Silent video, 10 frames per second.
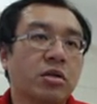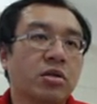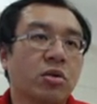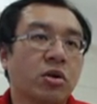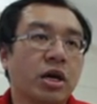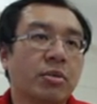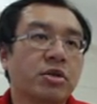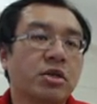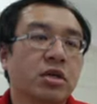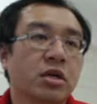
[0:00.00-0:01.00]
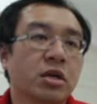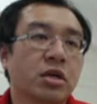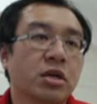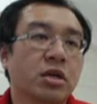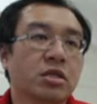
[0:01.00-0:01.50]
to capture
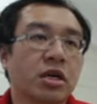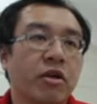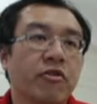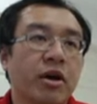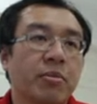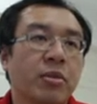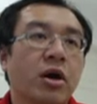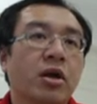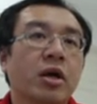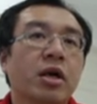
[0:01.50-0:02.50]
the sacrificed pawn.